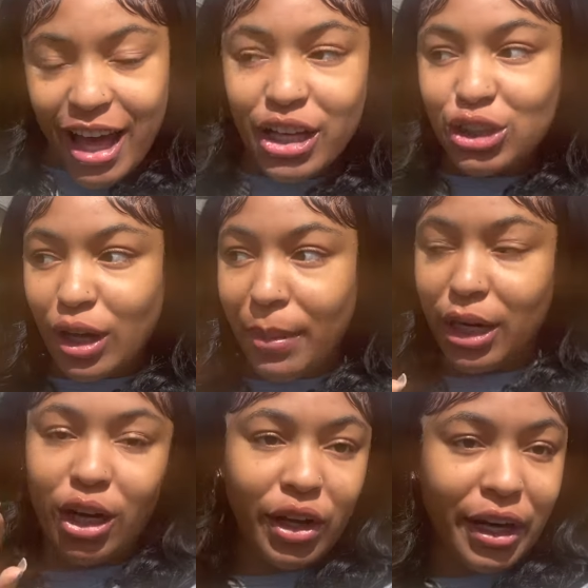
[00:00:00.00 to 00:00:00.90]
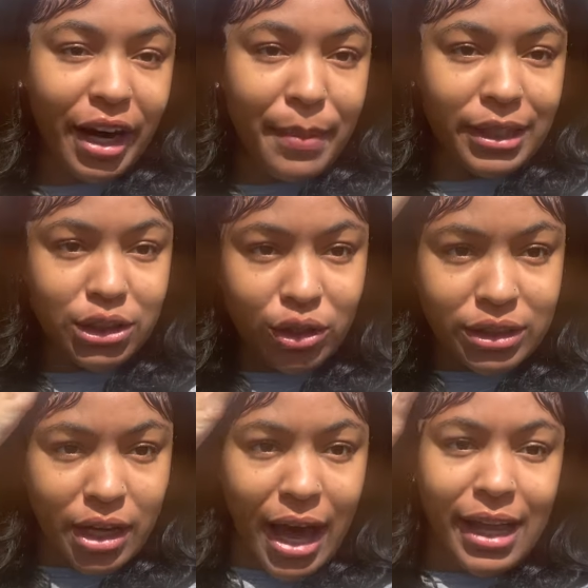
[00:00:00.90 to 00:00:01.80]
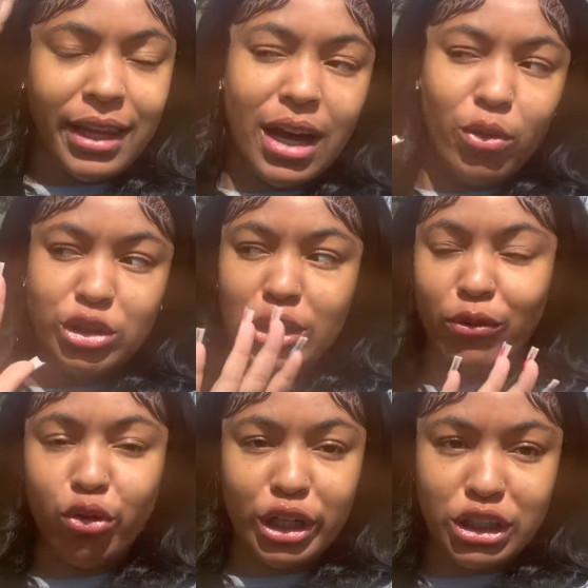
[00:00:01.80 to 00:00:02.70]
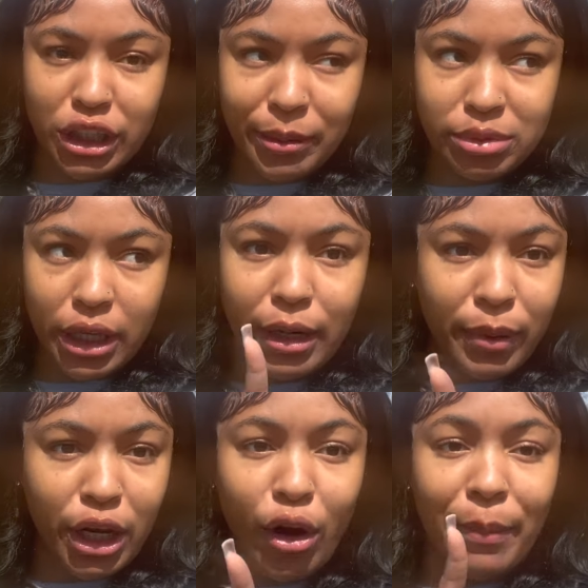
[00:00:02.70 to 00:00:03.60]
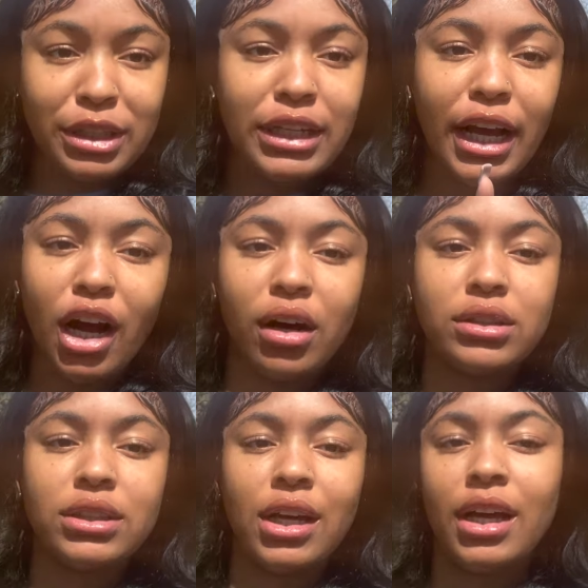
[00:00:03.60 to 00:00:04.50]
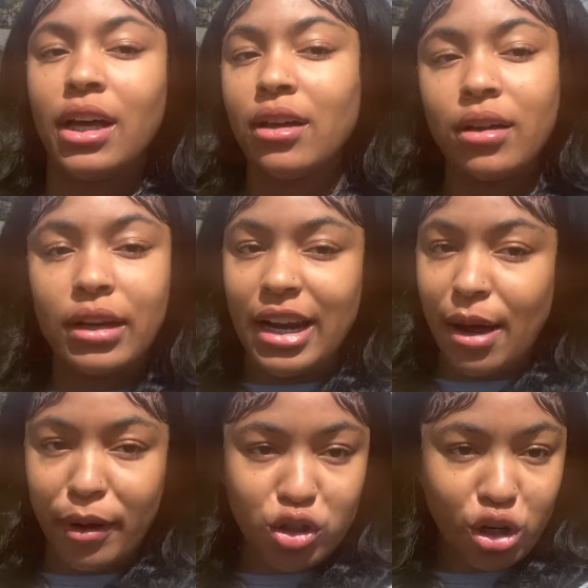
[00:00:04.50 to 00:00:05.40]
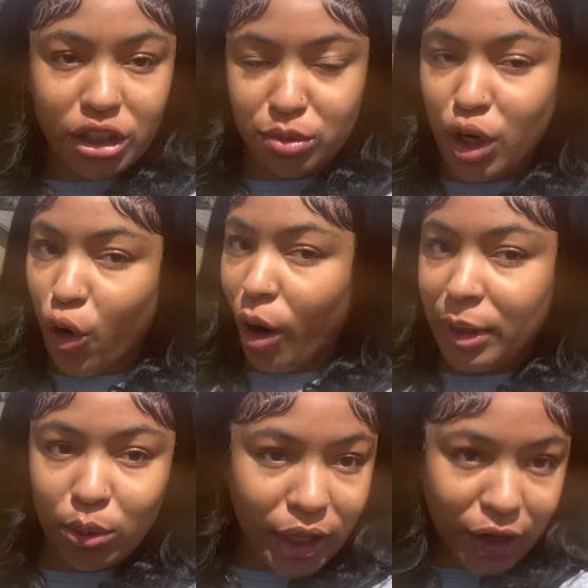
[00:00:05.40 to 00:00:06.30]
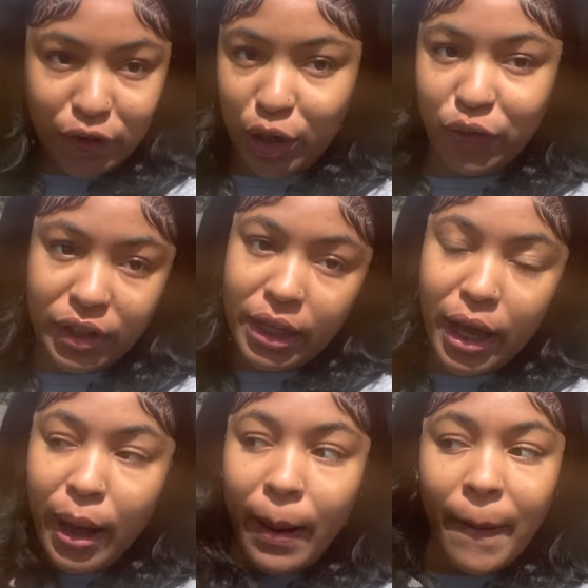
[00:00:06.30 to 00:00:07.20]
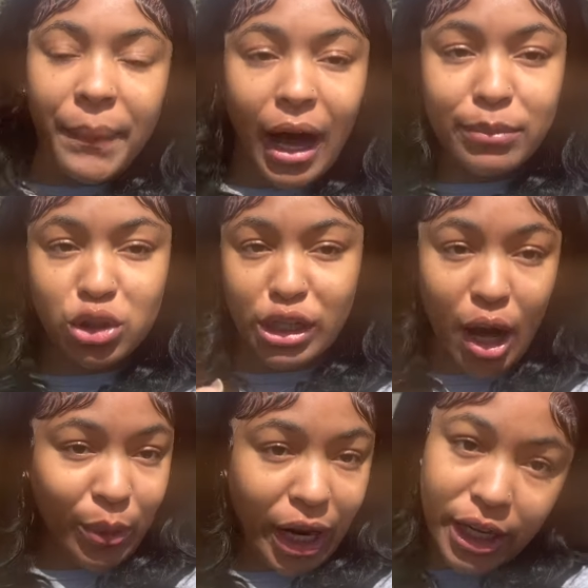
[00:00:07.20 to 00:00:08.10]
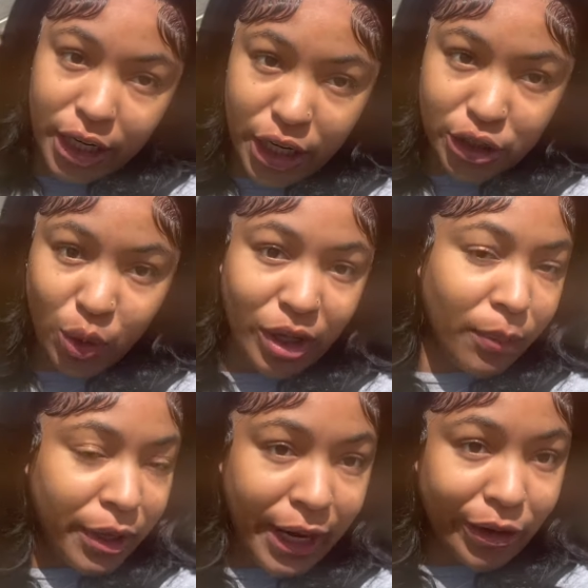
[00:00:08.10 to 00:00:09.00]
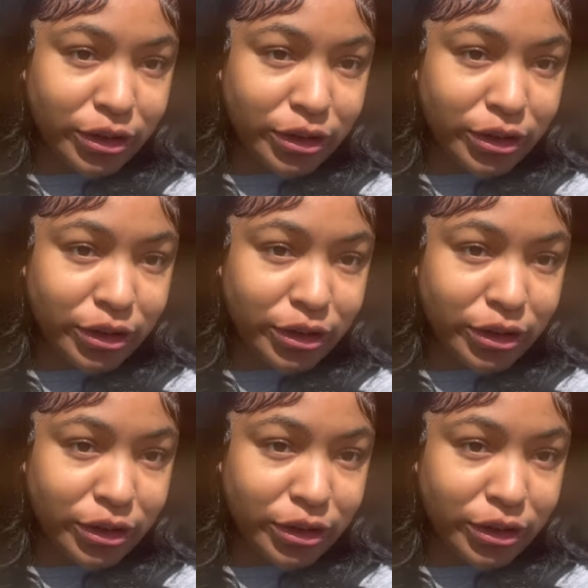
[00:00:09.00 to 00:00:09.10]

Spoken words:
So I'm about to go there, get my toes done. I think I want some fresh tips depending on how much they cost. They're not about to charge me no arm and no leg for no feet, but I'm gonna see y'all when I get there so we can pick out